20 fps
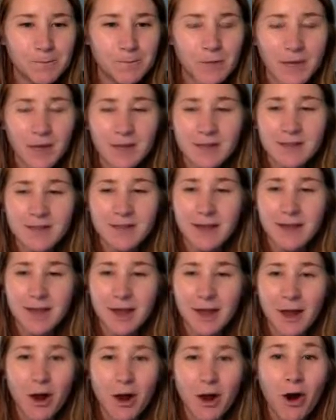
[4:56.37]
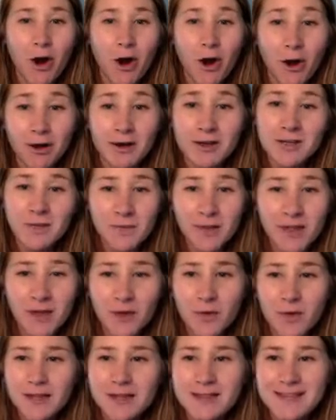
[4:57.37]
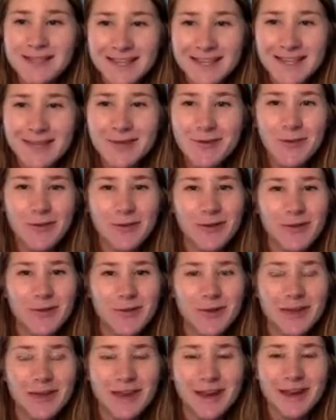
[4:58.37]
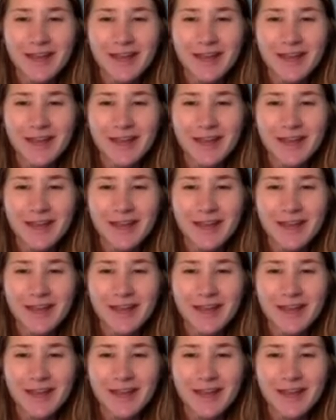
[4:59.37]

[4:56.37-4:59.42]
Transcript: because they are something that we can see or that we can